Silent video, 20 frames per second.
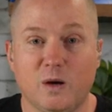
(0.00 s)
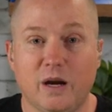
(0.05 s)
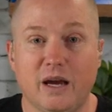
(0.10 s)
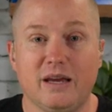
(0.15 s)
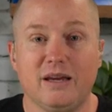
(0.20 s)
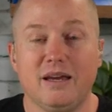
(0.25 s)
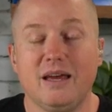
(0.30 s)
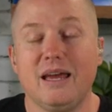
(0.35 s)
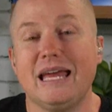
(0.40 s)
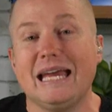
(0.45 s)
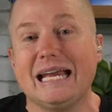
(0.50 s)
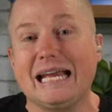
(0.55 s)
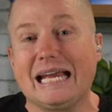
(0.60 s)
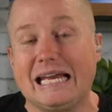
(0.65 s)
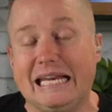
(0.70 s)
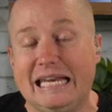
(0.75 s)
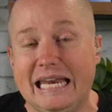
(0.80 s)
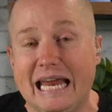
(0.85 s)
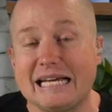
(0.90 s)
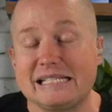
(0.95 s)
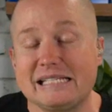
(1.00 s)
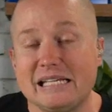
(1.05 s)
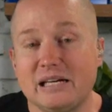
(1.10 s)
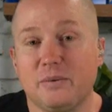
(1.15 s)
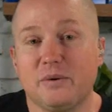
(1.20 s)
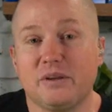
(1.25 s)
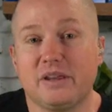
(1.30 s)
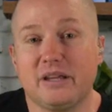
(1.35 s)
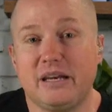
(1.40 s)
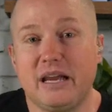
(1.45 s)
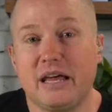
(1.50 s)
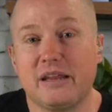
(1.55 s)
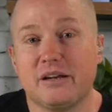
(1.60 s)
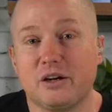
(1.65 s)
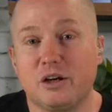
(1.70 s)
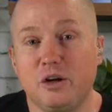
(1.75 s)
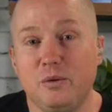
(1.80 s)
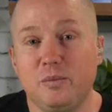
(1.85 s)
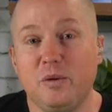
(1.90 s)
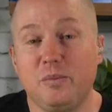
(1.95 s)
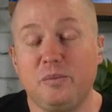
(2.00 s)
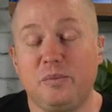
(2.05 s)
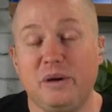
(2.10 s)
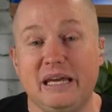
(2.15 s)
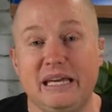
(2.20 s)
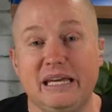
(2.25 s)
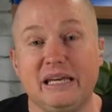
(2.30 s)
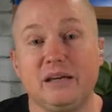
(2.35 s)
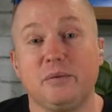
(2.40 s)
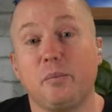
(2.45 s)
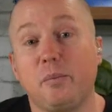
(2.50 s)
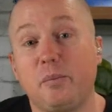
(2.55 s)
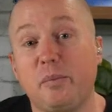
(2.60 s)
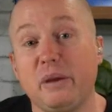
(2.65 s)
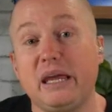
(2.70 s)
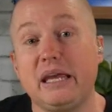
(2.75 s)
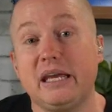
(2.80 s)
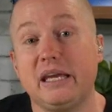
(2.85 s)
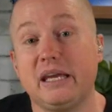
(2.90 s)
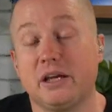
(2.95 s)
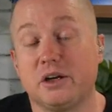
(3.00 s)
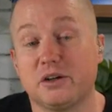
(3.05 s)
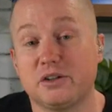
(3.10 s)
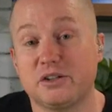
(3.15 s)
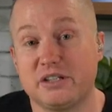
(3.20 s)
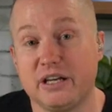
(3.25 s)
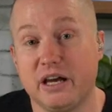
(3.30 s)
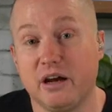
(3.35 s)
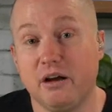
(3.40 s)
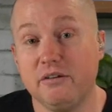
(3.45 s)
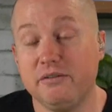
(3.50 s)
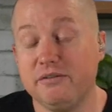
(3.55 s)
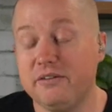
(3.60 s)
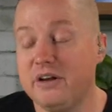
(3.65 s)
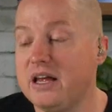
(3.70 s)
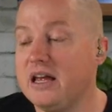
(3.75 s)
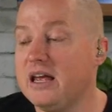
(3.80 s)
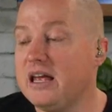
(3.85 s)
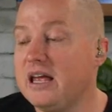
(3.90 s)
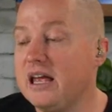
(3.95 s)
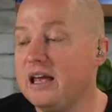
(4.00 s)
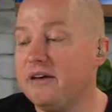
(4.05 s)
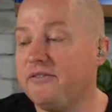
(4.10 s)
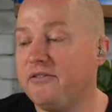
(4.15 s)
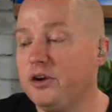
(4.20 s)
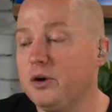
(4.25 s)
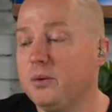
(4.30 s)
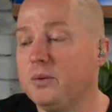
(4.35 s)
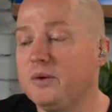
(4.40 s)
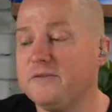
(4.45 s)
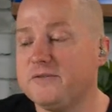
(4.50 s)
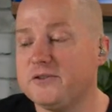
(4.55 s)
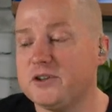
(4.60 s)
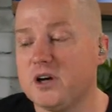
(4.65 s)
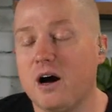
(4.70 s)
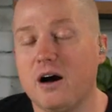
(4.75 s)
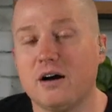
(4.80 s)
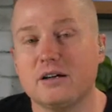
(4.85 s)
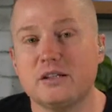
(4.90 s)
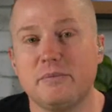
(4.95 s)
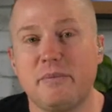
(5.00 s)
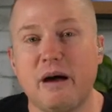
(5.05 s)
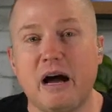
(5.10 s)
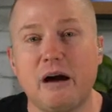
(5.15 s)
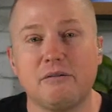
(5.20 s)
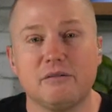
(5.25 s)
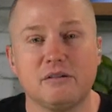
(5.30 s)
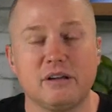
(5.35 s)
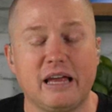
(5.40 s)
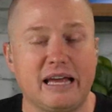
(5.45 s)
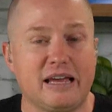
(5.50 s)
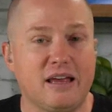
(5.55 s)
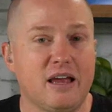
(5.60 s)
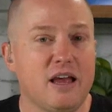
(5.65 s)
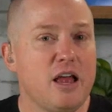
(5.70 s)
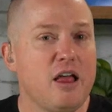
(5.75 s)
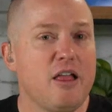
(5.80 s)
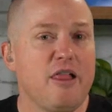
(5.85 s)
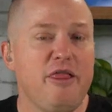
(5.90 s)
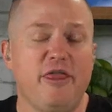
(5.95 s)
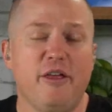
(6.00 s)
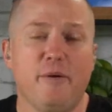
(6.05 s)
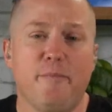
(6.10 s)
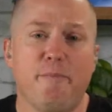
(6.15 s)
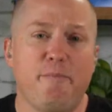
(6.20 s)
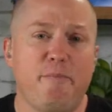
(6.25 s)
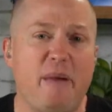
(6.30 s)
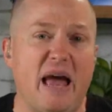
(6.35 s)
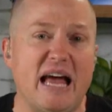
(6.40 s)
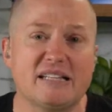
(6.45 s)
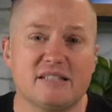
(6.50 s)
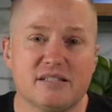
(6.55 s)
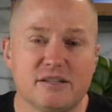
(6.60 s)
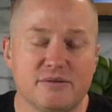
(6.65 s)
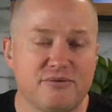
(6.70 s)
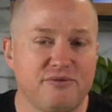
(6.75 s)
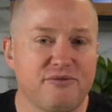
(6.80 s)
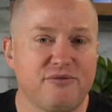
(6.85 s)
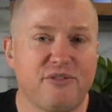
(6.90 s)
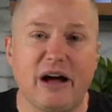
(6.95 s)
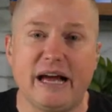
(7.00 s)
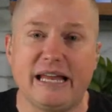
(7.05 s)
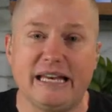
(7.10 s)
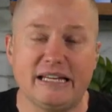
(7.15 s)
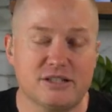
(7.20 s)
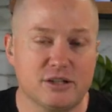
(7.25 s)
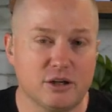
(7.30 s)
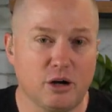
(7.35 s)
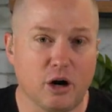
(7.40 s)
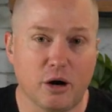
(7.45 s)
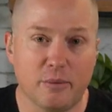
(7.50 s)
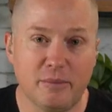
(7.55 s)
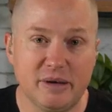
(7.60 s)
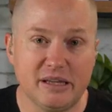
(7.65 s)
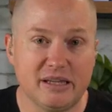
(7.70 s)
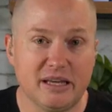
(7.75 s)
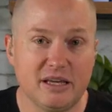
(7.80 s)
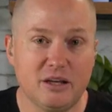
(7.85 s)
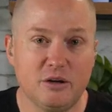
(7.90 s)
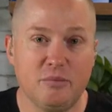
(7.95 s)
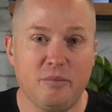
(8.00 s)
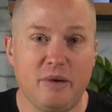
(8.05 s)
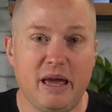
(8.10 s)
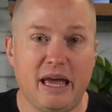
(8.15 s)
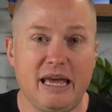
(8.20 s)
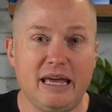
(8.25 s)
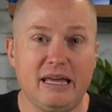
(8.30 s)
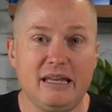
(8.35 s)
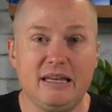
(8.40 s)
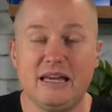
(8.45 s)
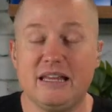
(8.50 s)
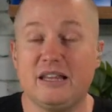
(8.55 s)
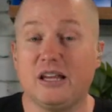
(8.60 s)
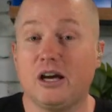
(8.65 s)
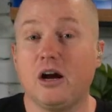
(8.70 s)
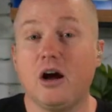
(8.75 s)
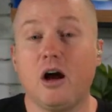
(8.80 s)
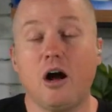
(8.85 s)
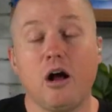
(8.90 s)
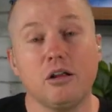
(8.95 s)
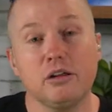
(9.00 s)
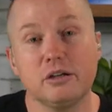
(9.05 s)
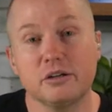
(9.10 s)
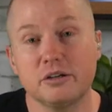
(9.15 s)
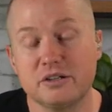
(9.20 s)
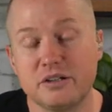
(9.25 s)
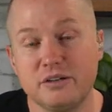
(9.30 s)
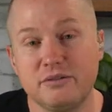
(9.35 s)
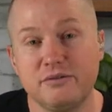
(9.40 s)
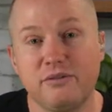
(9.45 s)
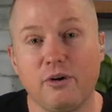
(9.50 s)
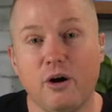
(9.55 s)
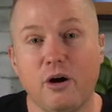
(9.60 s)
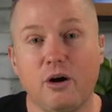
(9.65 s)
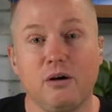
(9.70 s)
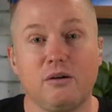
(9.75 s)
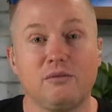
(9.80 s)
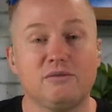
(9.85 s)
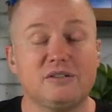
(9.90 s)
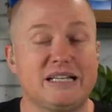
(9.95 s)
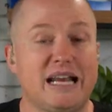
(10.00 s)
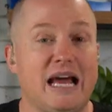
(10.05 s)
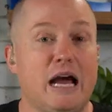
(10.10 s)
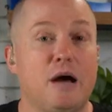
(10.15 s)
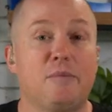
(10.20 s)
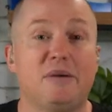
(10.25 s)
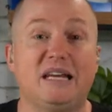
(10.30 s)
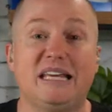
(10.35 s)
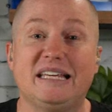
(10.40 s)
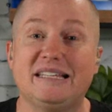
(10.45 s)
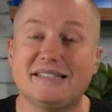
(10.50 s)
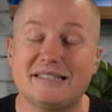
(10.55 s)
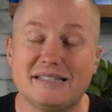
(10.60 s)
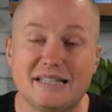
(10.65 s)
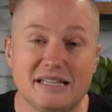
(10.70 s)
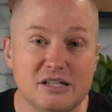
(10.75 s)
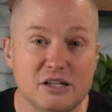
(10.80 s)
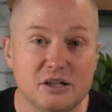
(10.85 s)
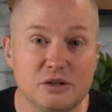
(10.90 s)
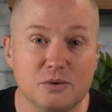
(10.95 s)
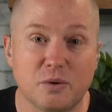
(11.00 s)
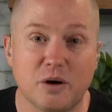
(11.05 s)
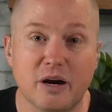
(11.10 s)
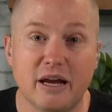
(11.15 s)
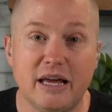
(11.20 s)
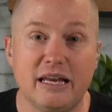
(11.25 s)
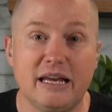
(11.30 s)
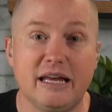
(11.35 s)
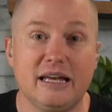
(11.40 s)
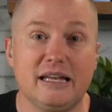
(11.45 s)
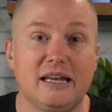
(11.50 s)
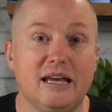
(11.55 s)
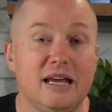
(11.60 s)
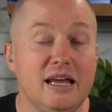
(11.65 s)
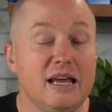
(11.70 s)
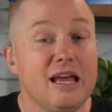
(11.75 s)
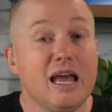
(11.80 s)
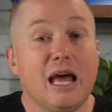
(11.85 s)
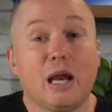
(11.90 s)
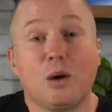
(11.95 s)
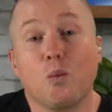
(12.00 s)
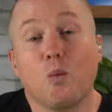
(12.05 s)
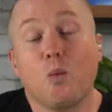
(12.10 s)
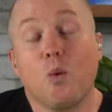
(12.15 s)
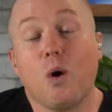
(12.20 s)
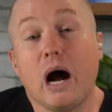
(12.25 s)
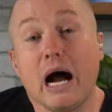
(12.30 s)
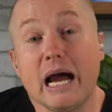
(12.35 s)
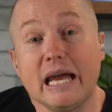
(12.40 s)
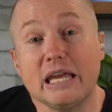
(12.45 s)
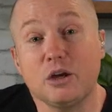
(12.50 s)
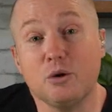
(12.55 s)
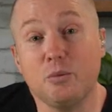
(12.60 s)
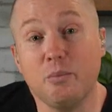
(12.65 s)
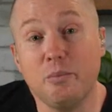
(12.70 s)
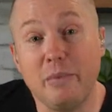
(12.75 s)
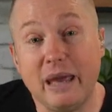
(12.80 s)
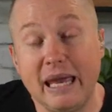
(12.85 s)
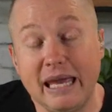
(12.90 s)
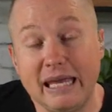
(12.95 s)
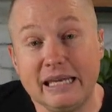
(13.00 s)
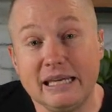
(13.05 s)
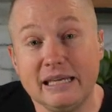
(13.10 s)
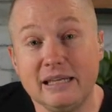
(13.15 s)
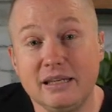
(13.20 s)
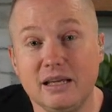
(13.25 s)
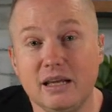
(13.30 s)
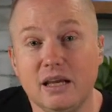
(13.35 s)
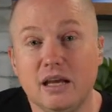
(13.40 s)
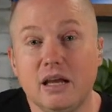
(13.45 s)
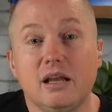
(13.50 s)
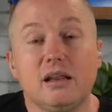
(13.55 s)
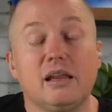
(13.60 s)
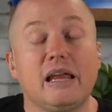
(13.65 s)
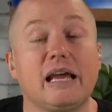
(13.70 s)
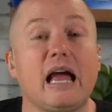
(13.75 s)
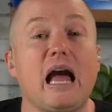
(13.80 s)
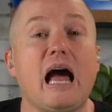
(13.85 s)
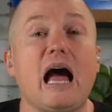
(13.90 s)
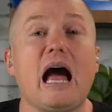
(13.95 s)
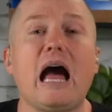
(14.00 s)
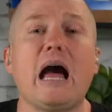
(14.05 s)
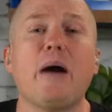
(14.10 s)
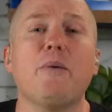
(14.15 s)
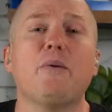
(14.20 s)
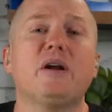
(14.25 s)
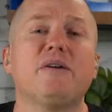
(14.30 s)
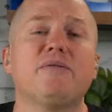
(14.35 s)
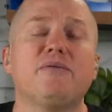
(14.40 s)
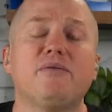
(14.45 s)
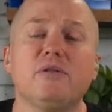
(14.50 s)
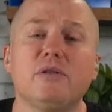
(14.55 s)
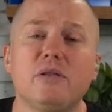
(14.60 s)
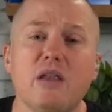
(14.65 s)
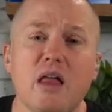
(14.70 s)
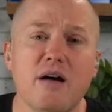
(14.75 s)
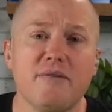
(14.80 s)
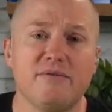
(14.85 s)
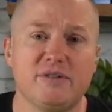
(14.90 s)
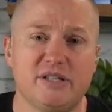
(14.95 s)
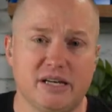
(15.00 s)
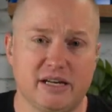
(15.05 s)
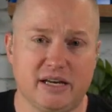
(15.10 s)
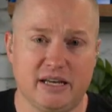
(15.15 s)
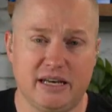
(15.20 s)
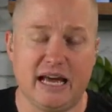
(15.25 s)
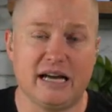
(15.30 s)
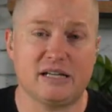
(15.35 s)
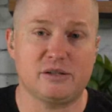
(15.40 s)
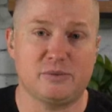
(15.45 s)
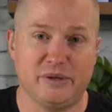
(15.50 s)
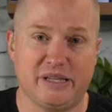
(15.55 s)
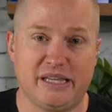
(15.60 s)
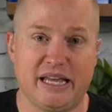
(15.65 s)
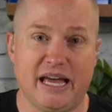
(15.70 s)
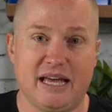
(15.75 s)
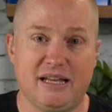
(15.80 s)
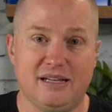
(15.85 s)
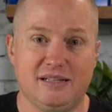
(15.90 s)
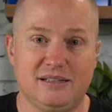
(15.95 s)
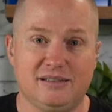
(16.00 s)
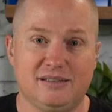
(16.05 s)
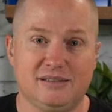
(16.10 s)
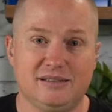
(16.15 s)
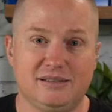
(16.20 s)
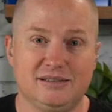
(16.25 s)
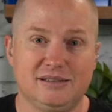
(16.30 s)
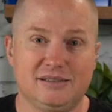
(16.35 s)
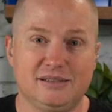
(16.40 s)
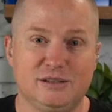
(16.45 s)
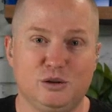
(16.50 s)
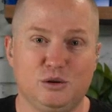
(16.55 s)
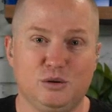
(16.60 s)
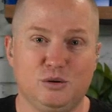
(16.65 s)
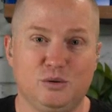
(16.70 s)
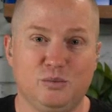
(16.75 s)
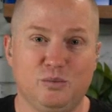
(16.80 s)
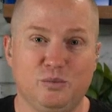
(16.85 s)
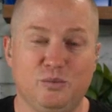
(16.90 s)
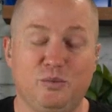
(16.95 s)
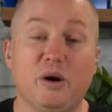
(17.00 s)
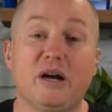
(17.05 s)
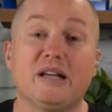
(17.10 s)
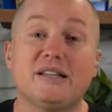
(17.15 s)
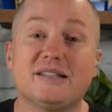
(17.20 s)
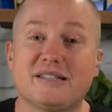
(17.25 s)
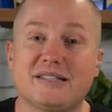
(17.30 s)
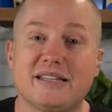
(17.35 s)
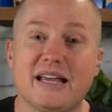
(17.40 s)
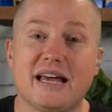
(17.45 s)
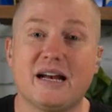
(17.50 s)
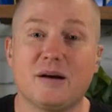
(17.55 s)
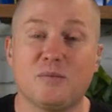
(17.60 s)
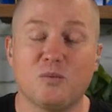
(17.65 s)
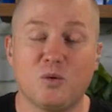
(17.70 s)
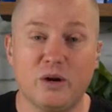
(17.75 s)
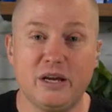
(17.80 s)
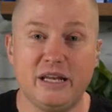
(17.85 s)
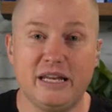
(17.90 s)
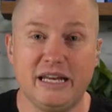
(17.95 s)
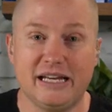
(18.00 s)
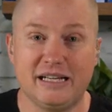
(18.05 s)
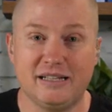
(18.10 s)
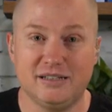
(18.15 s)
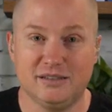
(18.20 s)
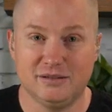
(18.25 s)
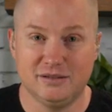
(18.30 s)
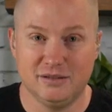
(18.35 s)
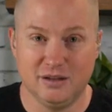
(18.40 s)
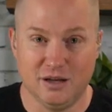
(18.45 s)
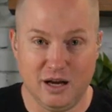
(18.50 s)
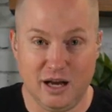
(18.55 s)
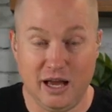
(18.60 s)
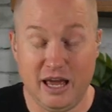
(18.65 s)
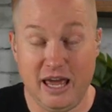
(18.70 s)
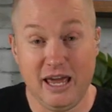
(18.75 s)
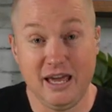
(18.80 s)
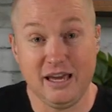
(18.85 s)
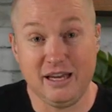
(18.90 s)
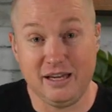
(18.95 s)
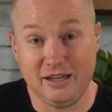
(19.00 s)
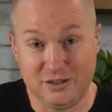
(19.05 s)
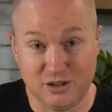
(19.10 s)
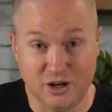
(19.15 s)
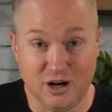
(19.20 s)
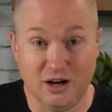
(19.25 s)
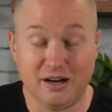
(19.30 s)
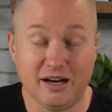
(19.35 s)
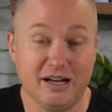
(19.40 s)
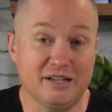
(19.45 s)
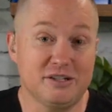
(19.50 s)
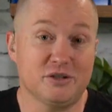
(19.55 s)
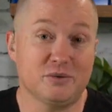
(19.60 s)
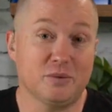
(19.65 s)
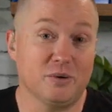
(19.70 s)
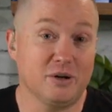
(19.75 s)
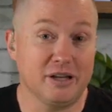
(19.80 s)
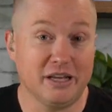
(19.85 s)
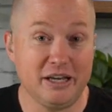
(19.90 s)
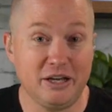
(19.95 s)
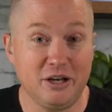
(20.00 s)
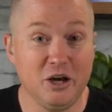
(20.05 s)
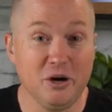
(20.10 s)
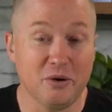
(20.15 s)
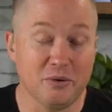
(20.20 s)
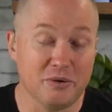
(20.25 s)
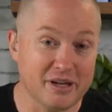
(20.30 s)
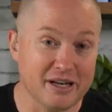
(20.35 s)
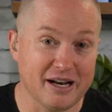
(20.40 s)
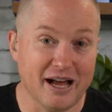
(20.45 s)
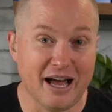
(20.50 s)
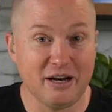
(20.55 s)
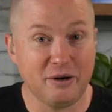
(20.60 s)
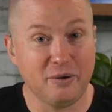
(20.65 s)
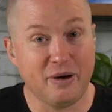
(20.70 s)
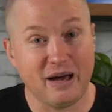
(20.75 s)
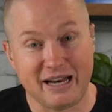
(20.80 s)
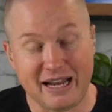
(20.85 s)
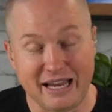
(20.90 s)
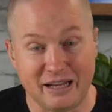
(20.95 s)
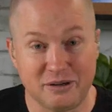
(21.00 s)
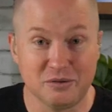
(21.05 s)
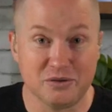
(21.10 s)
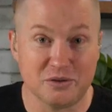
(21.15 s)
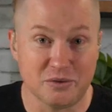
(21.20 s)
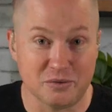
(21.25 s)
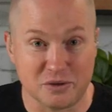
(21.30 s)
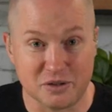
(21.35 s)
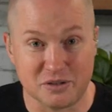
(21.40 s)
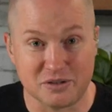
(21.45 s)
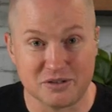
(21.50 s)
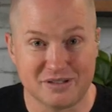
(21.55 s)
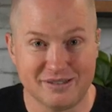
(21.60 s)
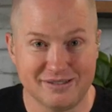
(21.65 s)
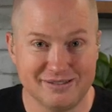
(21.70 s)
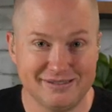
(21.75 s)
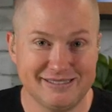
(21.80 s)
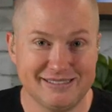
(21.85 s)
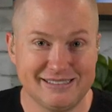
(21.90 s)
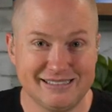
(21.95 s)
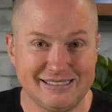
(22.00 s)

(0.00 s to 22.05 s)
Okay? Connecting with another human being, being yourself, if you would have talked about like the best, finest garment that you made and the colors involved and how many stitches were in it and why you made it, like I would have loved to connect with that. But instead, I'm reading, uh, hey, doc, I just want to let you know that I know how to handle sutures.